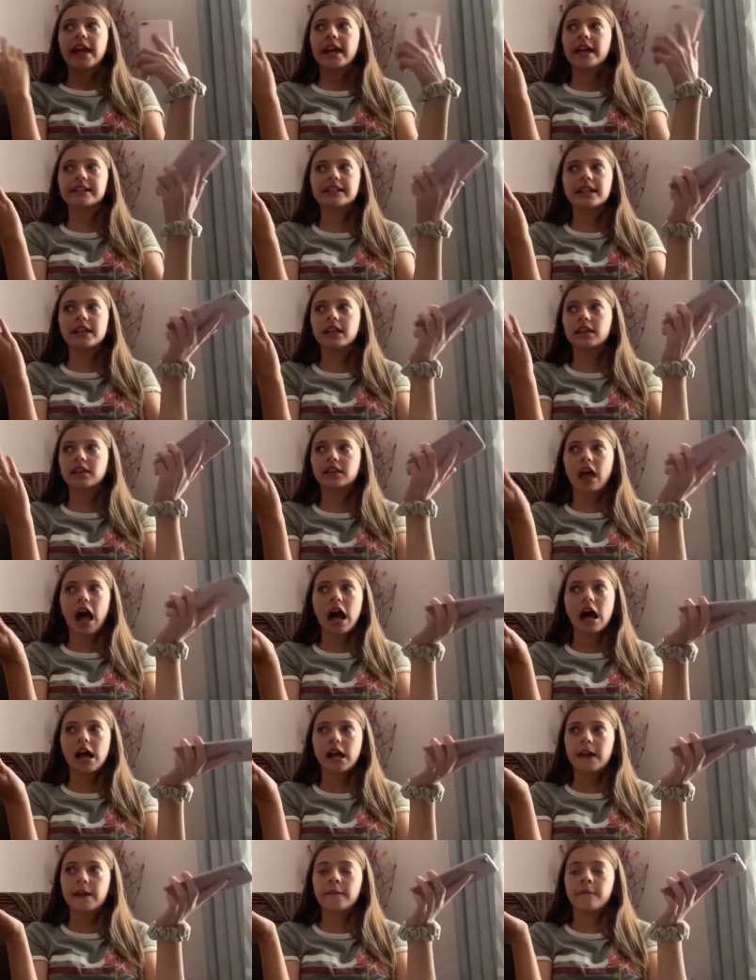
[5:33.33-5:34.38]
It's like a
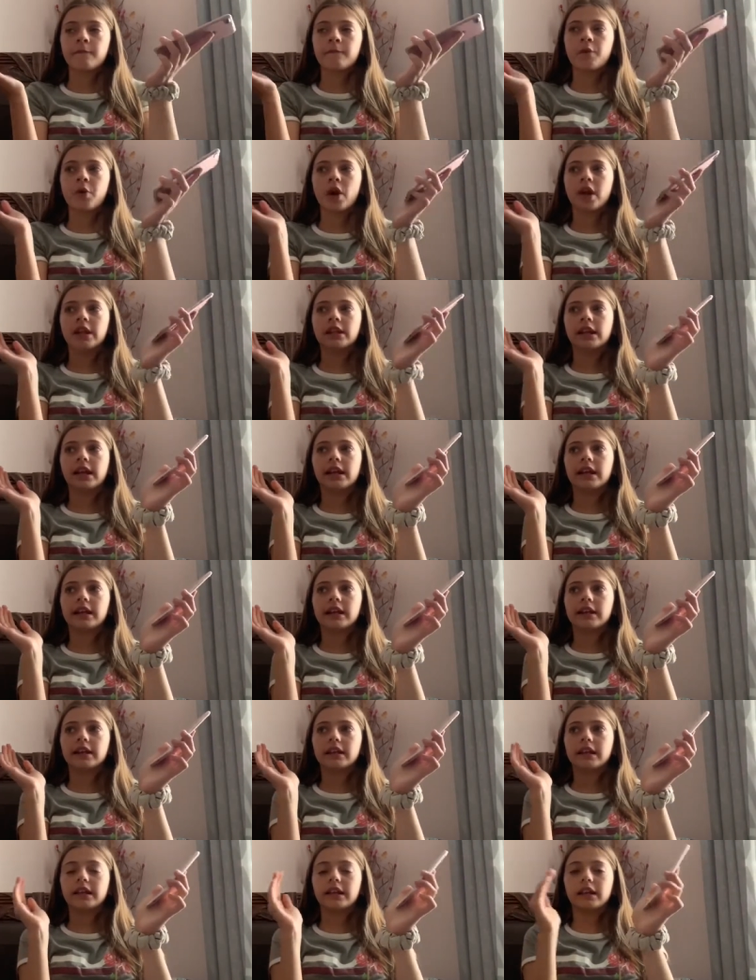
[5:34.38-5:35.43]
line for like,
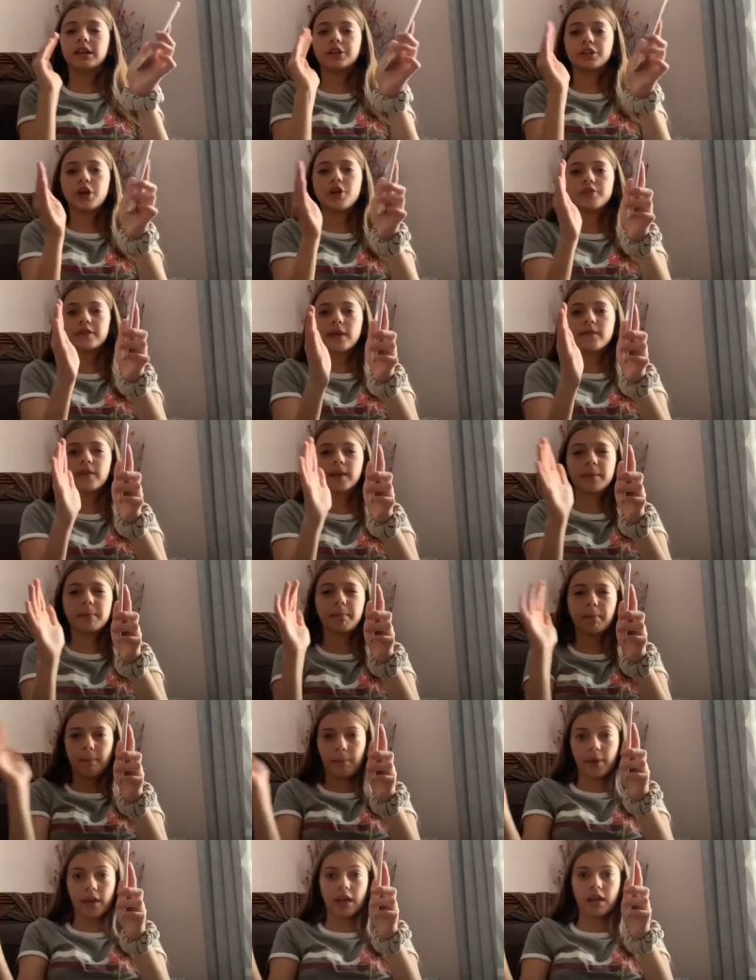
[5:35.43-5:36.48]
it shows every
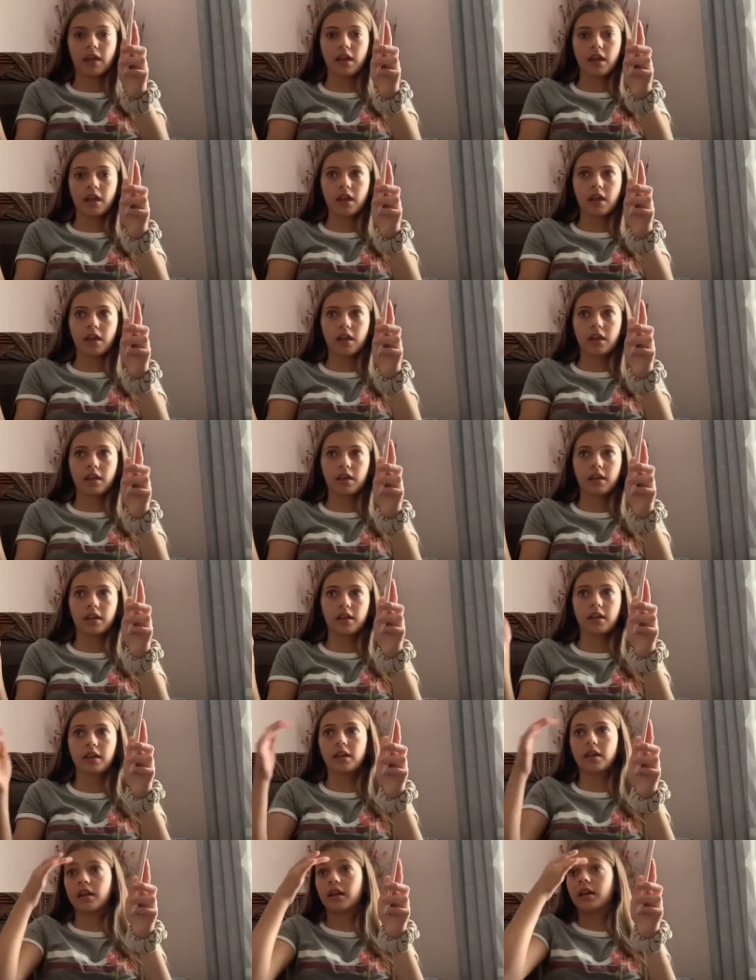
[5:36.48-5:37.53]
bit. And don't talk
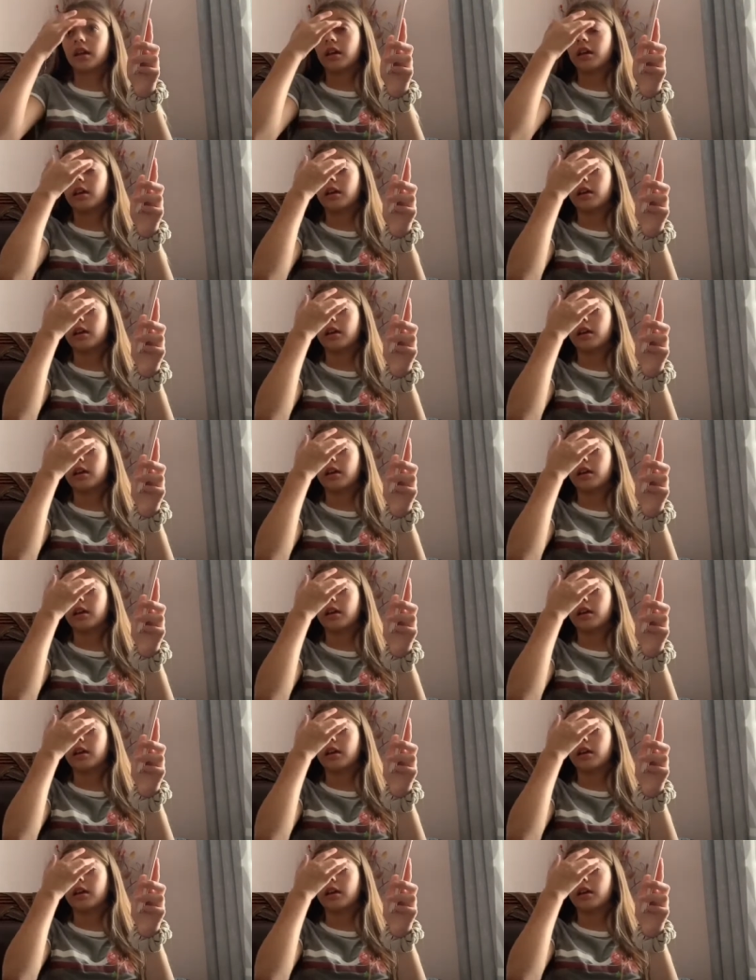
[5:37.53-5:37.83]
that much.